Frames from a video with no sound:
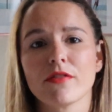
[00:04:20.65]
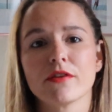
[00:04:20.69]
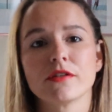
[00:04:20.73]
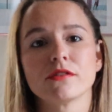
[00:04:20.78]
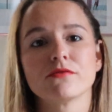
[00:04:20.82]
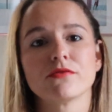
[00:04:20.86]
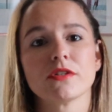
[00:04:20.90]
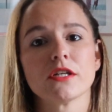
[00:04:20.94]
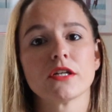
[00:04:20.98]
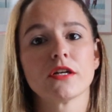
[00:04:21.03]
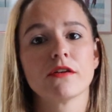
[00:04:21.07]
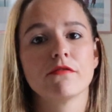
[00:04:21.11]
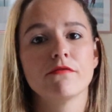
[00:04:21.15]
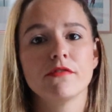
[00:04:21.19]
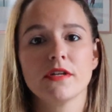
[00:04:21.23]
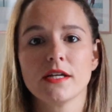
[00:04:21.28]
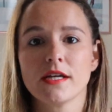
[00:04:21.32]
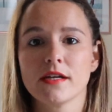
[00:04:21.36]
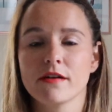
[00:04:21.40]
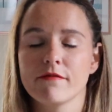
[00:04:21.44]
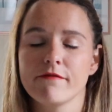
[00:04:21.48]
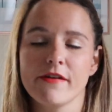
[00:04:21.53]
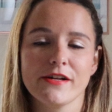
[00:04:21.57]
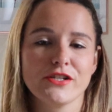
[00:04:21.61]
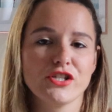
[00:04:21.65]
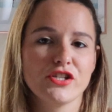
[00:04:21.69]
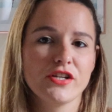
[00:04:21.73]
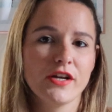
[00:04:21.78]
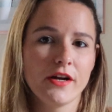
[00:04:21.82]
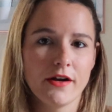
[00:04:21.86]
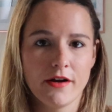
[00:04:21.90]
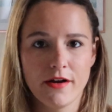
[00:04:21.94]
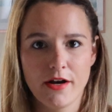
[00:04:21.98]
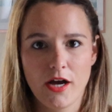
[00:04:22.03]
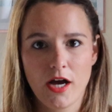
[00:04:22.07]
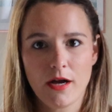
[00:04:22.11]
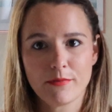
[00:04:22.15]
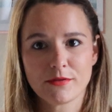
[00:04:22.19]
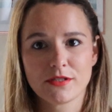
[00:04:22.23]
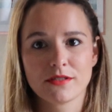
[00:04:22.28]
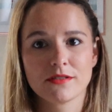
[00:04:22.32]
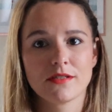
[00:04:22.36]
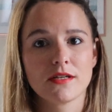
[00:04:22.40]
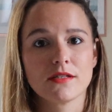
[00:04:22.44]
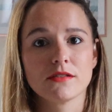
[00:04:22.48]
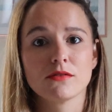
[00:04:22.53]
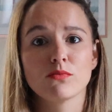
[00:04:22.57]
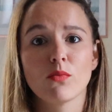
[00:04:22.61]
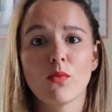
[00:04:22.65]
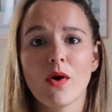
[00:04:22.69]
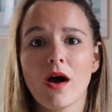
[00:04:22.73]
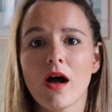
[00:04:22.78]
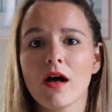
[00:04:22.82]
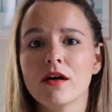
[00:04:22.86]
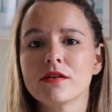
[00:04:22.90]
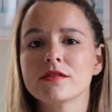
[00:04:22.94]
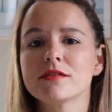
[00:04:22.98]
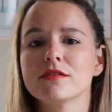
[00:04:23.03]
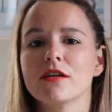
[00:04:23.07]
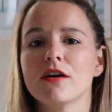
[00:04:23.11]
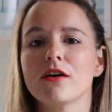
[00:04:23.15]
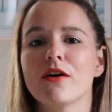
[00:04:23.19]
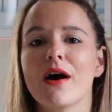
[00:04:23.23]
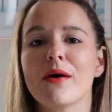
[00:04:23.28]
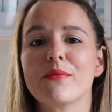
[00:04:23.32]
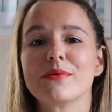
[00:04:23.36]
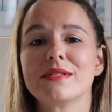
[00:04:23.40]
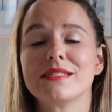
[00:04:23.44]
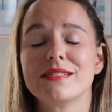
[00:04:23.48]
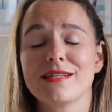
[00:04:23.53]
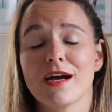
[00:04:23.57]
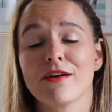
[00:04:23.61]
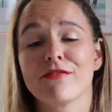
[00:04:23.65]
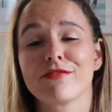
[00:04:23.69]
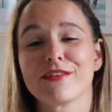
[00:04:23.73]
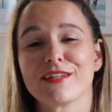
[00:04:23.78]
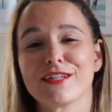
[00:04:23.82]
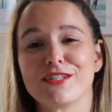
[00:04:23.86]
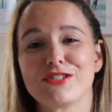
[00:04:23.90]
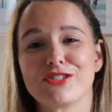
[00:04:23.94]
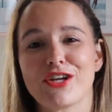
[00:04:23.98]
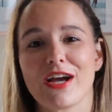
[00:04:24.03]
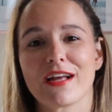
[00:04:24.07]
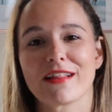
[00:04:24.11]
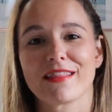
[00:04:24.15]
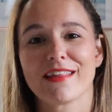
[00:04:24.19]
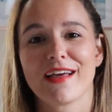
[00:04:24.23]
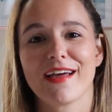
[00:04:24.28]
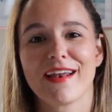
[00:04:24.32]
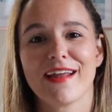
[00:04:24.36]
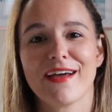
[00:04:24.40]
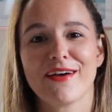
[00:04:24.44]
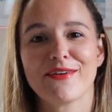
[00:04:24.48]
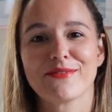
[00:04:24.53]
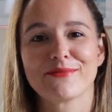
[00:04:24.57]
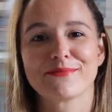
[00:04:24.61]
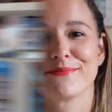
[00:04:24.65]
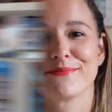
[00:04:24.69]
There's really good vegan and vegetarian options as well, so I would definitely check that out.